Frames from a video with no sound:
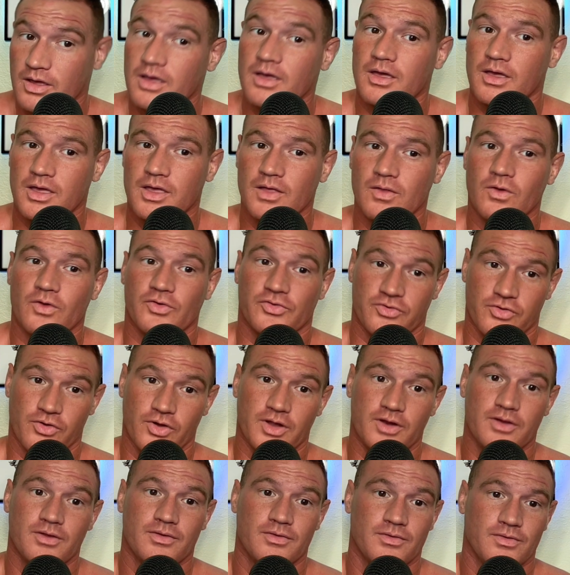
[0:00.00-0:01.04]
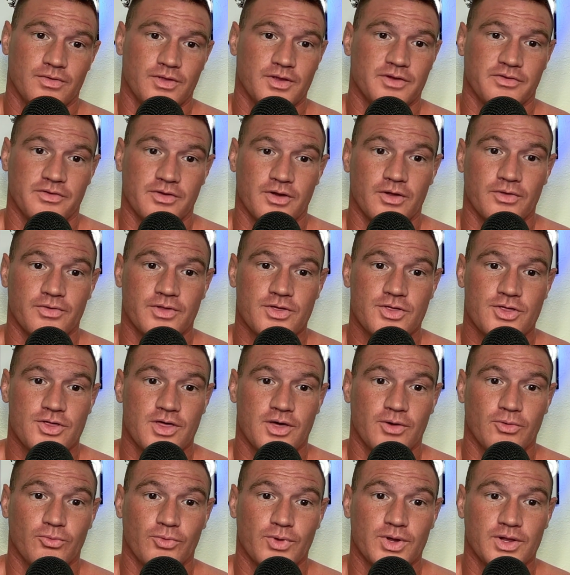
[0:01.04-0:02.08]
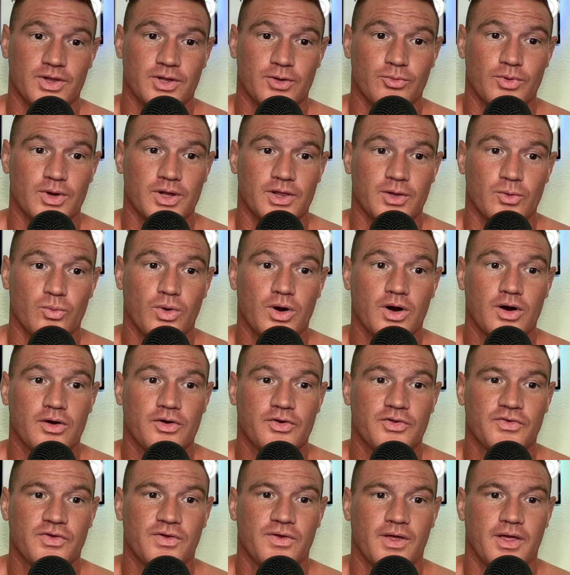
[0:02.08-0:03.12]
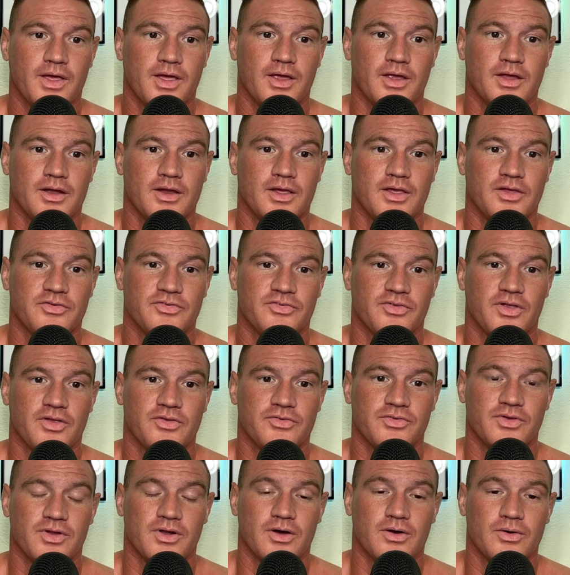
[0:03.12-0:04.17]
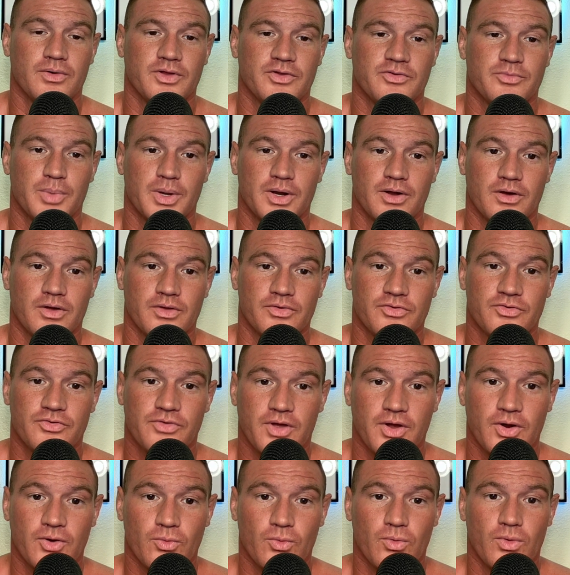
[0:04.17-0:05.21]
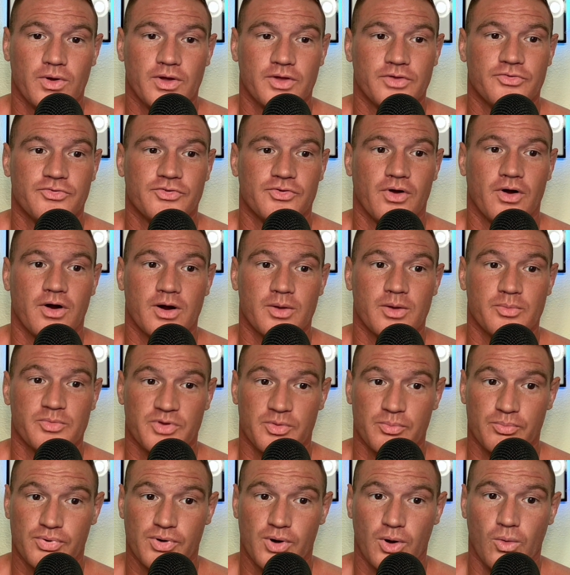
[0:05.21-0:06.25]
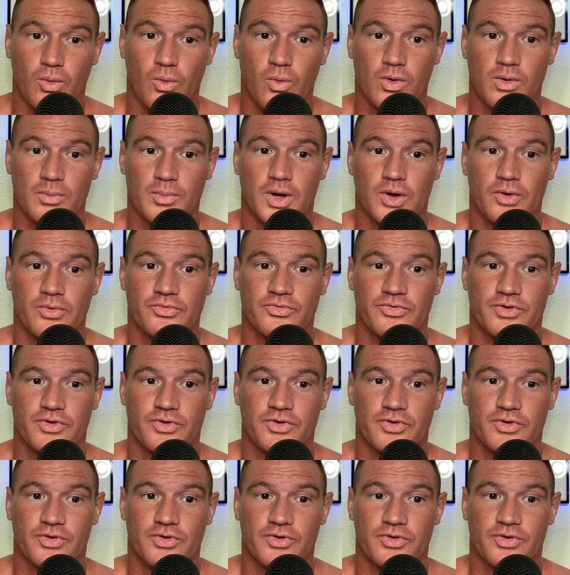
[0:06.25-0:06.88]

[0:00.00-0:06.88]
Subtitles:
He looks good. You know, this shit really, really works. And he says, you know, he's been on steroids, SARMs, and pro hormones.